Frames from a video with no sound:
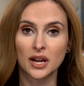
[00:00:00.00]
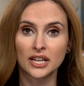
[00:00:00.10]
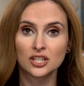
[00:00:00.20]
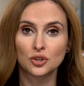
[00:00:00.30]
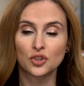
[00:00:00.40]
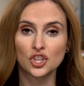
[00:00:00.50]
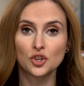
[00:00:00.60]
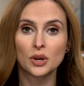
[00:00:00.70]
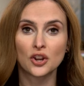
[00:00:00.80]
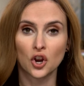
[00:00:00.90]
money to the
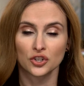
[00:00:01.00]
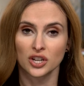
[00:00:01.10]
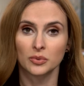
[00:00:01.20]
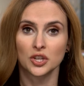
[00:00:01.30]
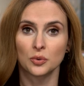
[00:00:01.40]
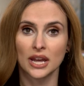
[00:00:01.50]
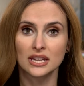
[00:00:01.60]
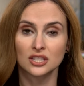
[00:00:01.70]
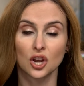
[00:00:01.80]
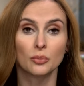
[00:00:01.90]
UNRWA
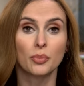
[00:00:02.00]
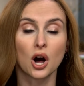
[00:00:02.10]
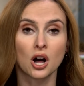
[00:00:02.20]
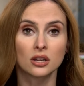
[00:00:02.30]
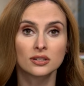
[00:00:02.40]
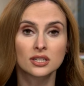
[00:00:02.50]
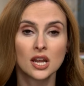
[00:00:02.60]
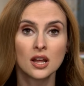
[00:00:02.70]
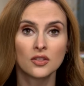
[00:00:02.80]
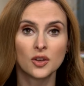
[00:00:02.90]
is on pause.
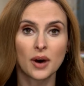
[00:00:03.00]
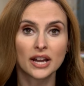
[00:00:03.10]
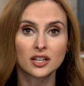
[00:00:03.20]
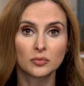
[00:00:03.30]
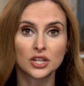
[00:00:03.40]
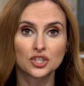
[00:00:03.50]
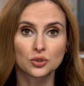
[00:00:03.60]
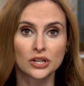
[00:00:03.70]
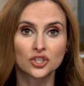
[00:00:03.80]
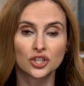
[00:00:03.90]
The Biden
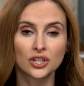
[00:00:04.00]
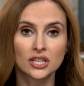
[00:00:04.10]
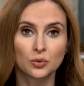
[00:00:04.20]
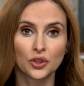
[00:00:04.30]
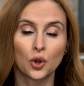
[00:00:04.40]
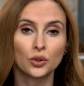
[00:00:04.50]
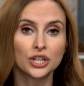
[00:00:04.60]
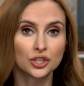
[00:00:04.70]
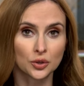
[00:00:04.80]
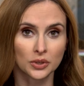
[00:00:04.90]
administration is
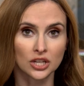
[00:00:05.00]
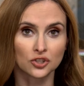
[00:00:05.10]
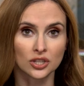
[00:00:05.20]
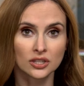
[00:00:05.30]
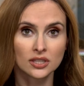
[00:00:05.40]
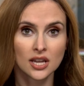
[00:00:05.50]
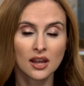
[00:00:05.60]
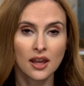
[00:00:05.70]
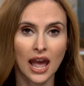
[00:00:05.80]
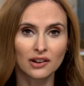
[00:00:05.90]
withholding donations
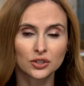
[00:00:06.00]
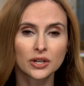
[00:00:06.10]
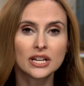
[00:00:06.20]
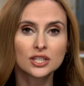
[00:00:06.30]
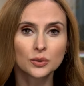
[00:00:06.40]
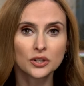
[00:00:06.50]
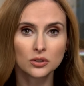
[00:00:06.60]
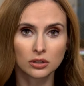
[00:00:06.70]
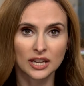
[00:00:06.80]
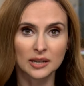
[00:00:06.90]
after Israel
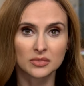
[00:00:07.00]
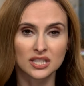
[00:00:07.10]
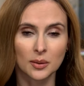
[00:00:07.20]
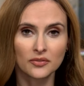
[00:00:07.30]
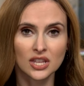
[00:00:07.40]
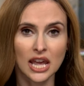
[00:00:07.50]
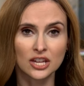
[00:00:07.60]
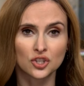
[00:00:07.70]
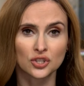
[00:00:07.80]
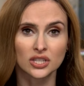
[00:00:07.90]
claimed some of the
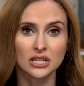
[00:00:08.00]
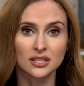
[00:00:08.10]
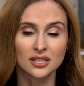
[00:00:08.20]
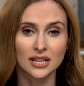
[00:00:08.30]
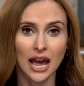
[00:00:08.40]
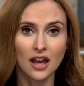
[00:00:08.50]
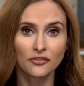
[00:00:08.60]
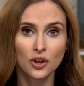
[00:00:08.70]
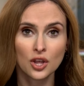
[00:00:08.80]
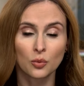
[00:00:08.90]
agency's
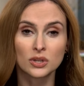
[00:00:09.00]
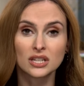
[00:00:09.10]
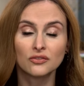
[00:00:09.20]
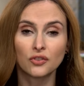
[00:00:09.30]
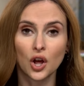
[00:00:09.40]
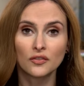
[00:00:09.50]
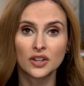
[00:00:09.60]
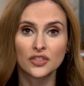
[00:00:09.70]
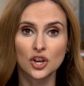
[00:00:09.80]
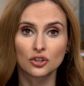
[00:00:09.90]
staff was involved
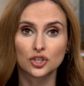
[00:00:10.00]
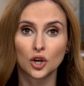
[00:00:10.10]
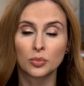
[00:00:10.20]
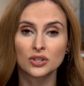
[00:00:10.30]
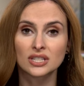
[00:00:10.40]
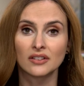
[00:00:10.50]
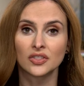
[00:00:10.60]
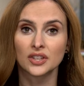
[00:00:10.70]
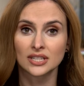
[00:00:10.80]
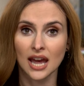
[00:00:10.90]
in the October
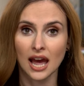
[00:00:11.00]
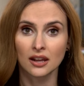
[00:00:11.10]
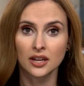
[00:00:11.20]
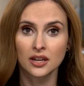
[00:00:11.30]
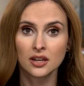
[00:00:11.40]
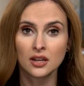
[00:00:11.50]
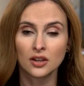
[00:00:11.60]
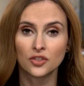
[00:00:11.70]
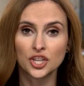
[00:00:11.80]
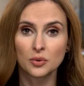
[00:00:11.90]
7th attack.
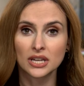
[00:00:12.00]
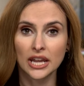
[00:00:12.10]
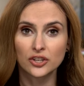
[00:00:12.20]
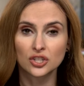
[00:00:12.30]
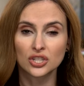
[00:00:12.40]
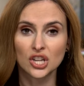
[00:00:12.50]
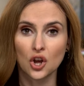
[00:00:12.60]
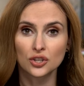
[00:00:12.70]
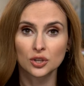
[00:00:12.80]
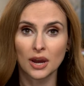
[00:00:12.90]
The UN agency
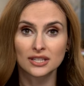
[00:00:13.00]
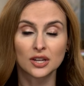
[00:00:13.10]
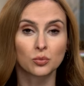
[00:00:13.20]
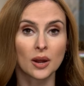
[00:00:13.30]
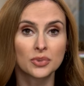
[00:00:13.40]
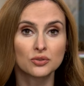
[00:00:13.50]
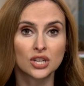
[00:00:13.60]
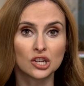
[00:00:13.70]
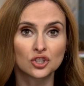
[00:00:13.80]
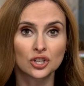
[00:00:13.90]
also has a
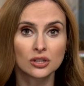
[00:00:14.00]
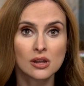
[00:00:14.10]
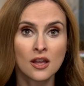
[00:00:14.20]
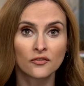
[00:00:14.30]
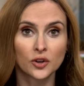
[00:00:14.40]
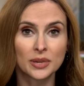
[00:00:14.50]
reputation for